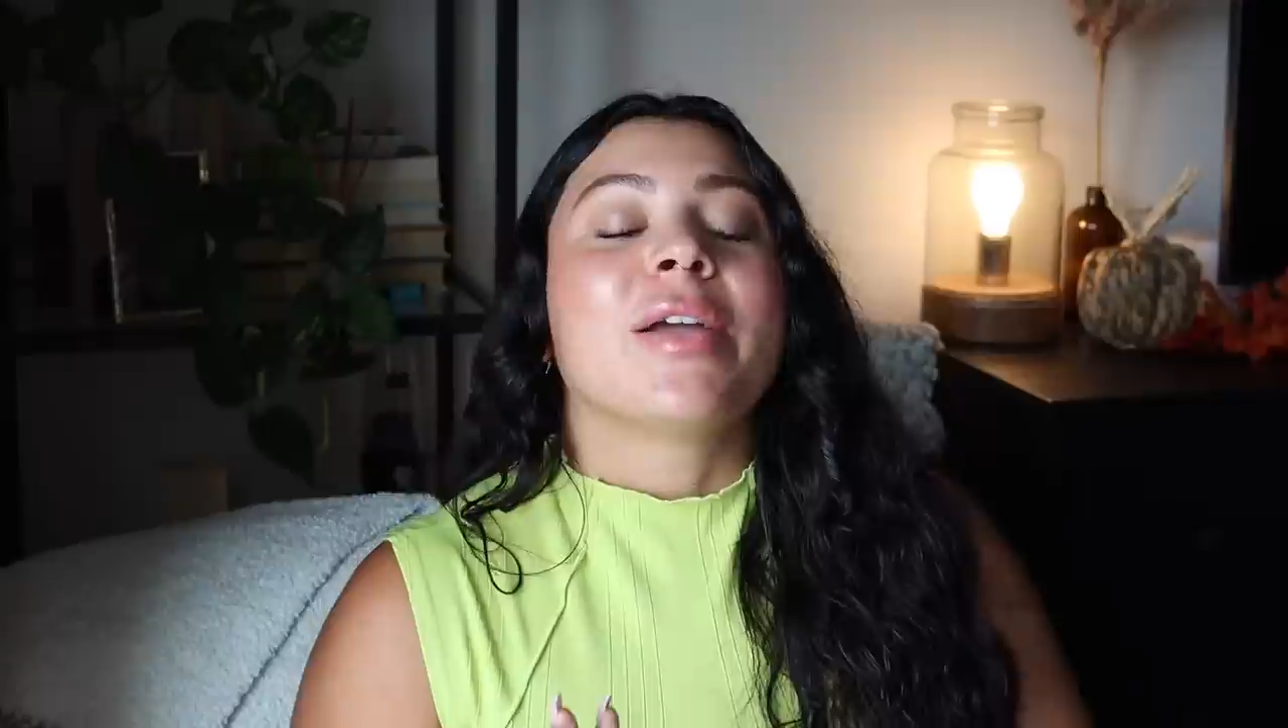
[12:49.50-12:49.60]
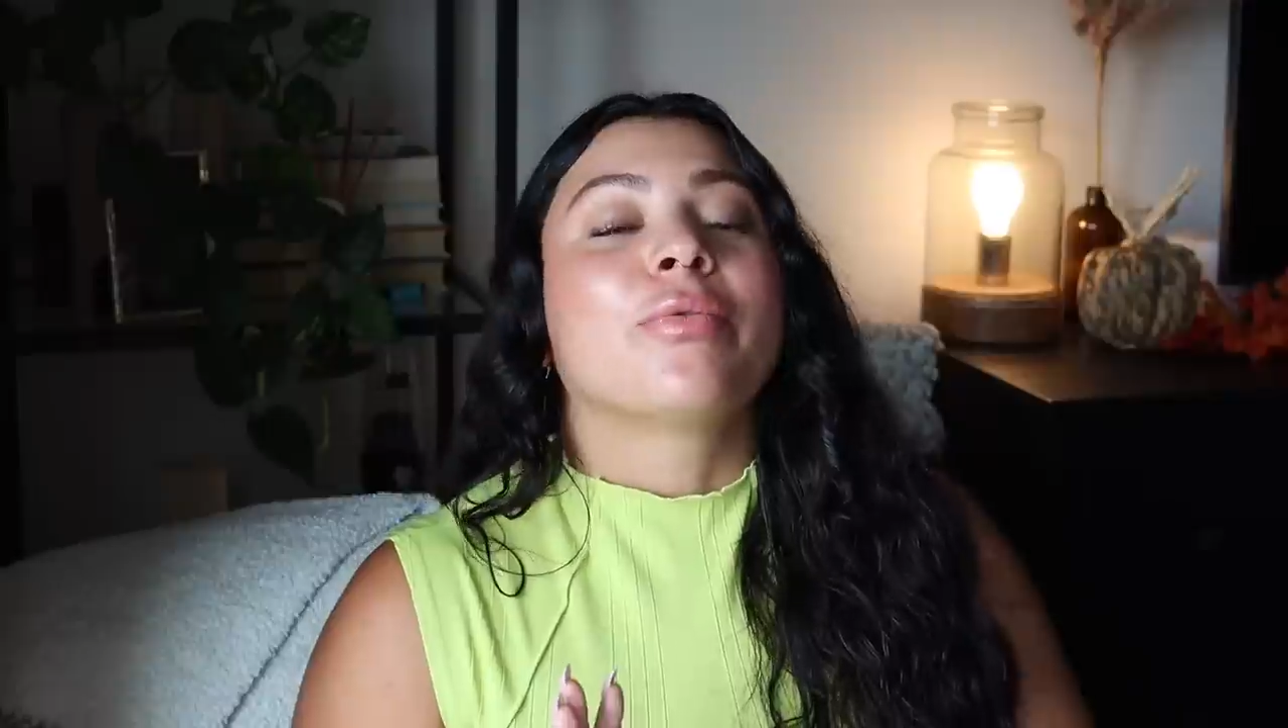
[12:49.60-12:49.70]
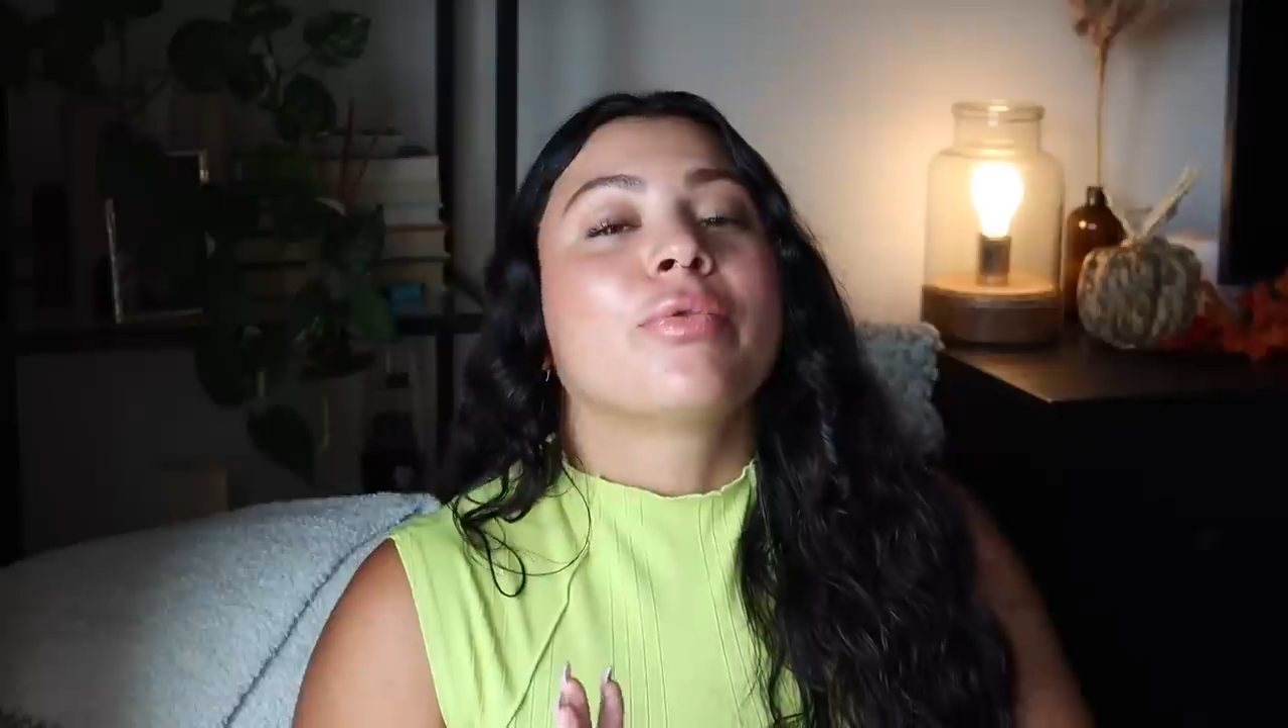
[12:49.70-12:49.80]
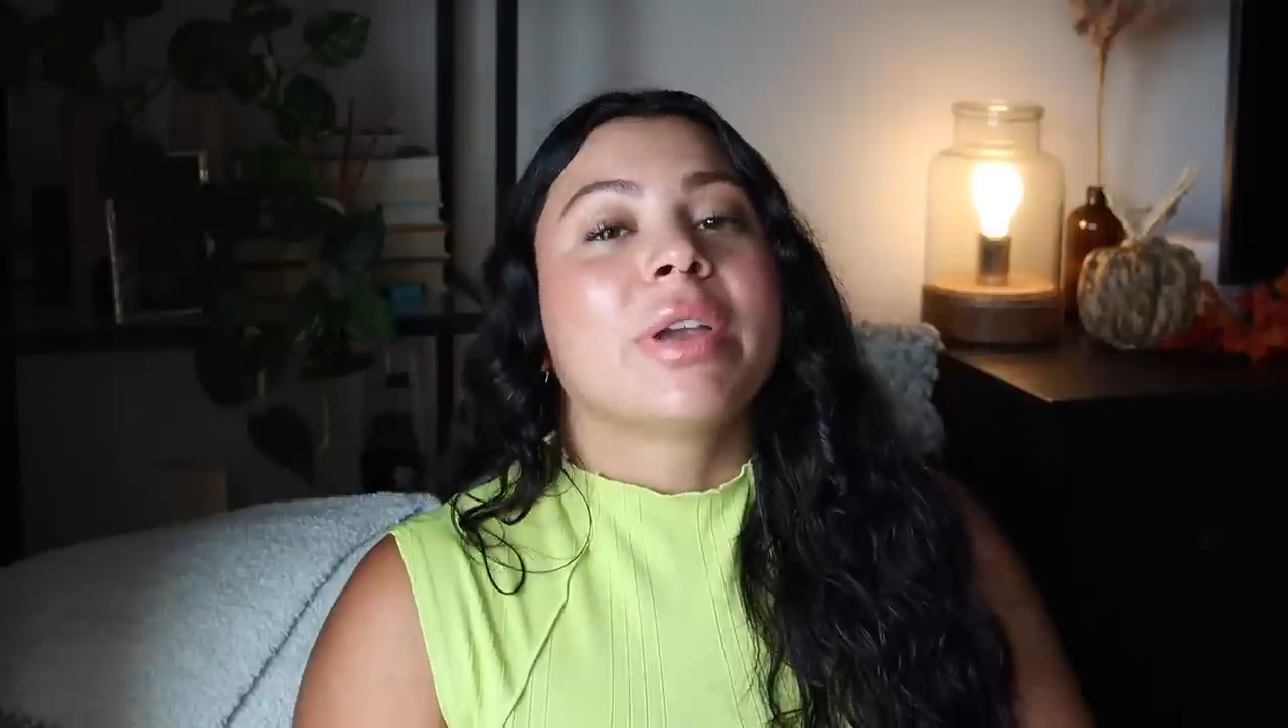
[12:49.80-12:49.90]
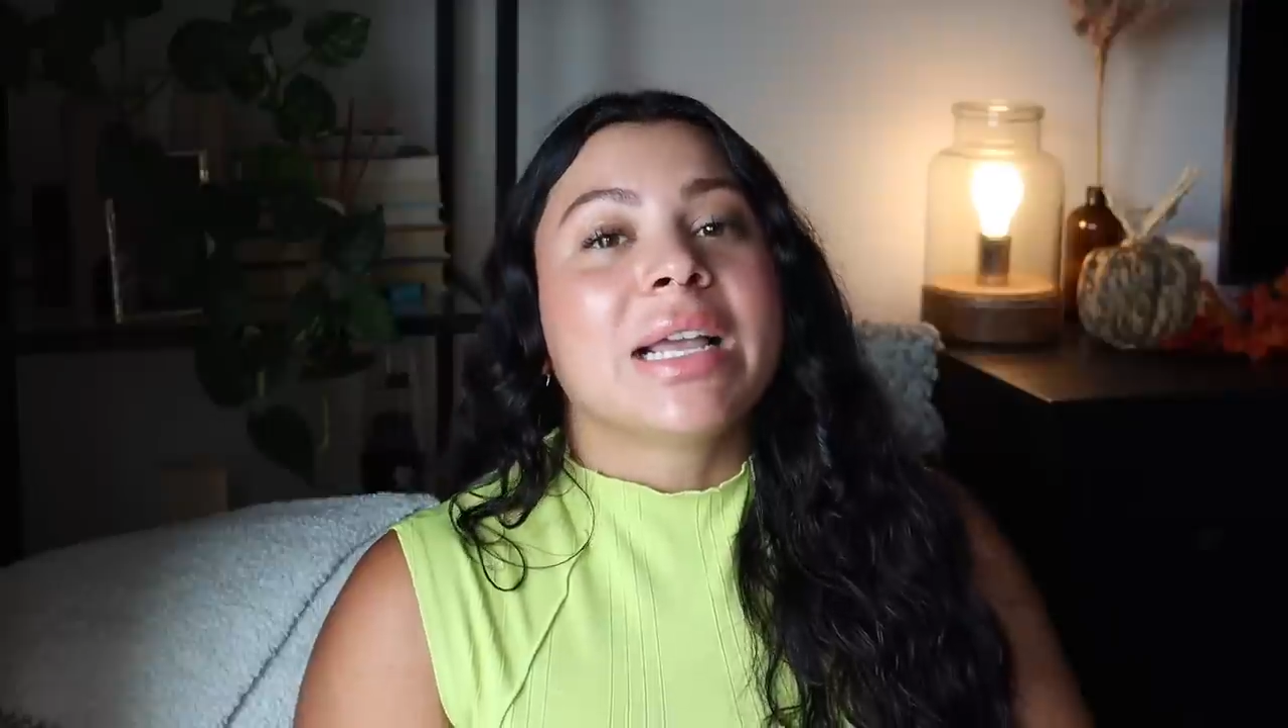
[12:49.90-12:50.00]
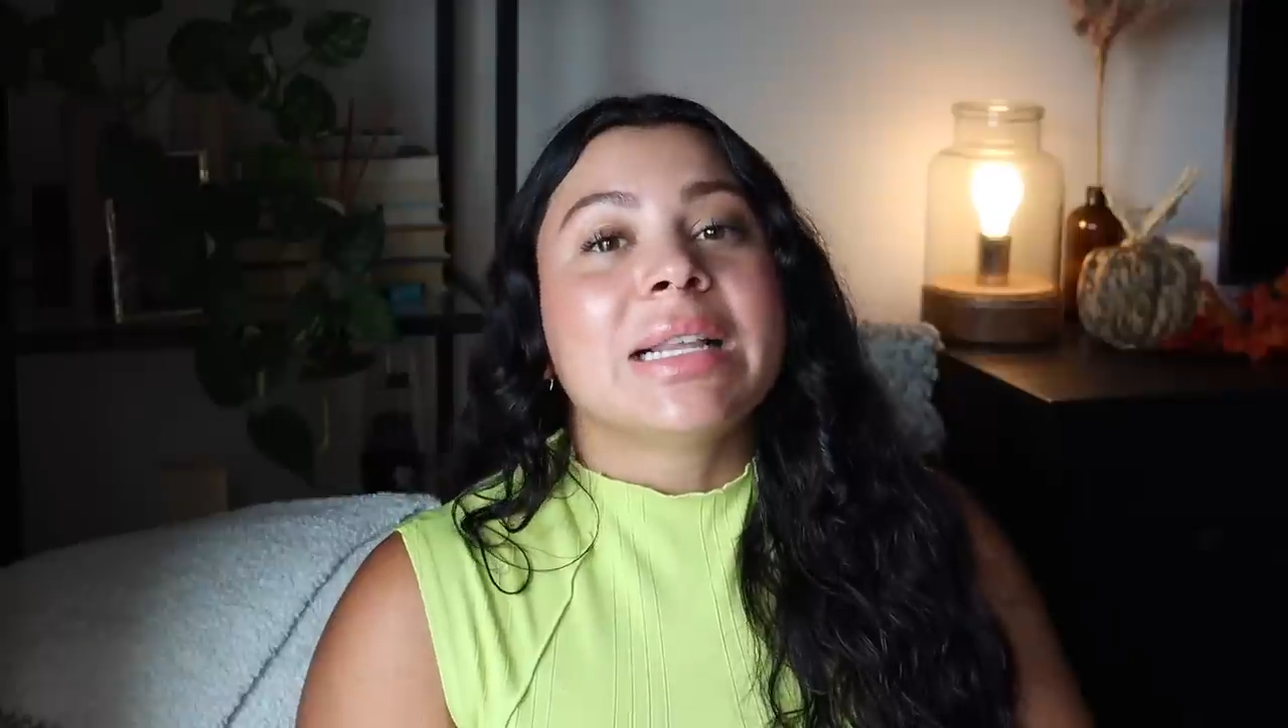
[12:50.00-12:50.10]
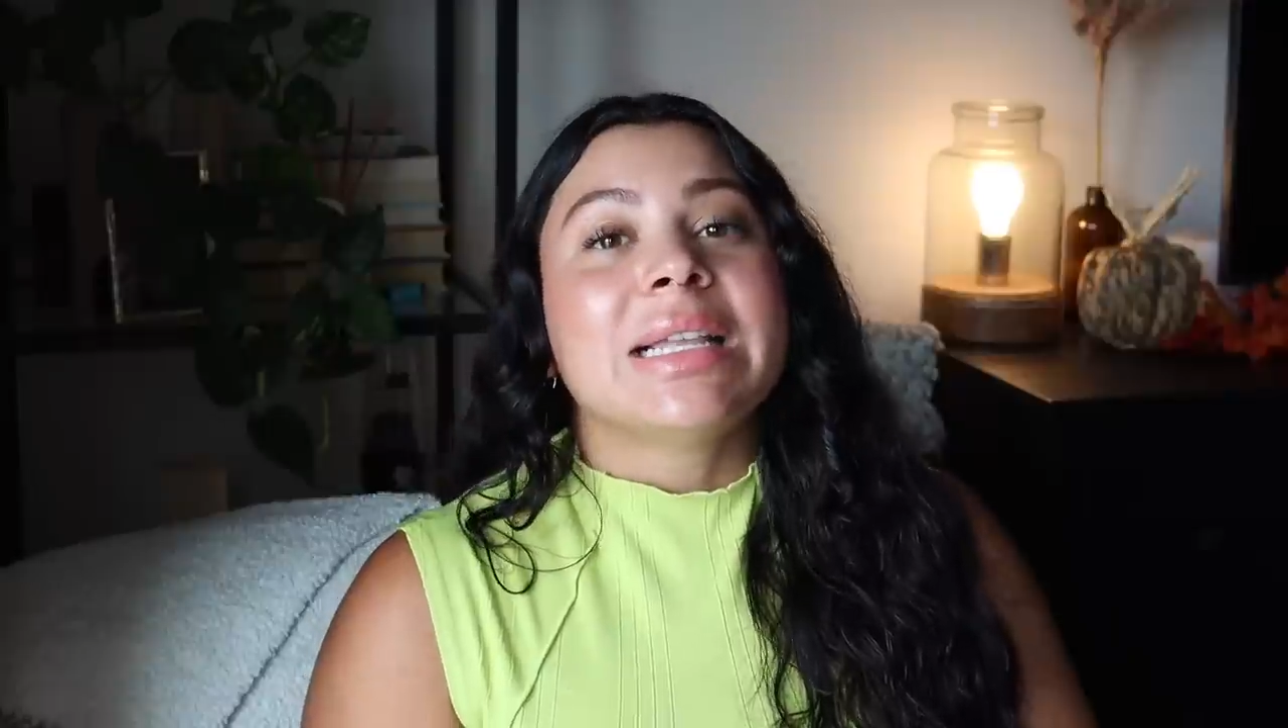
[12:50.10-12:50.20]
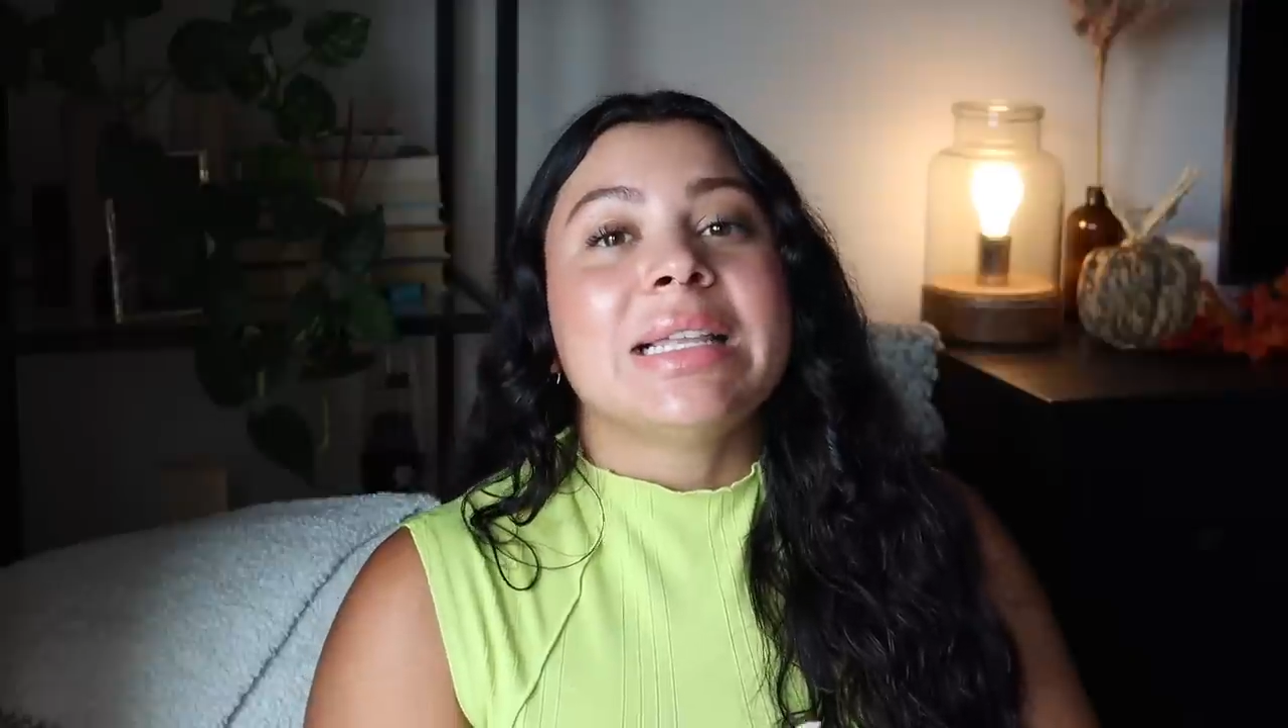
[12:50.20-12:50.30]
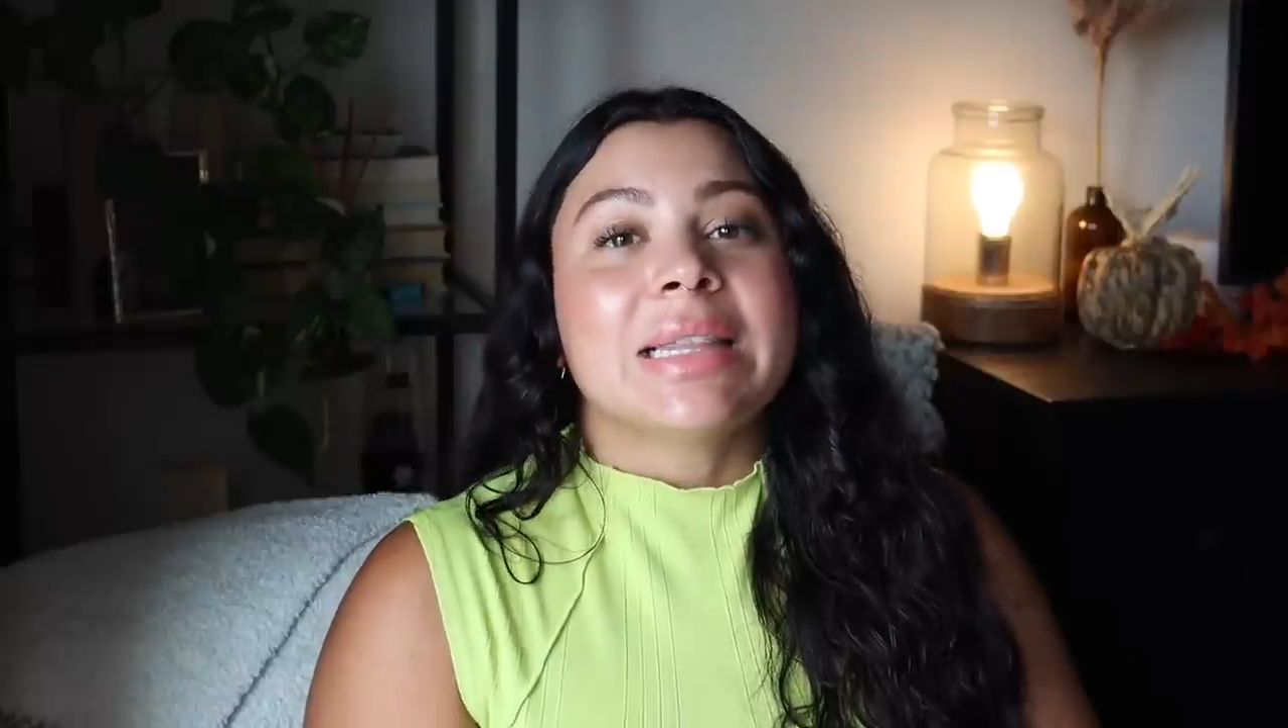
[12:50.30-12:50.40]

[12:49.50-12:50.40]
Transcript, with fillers: I really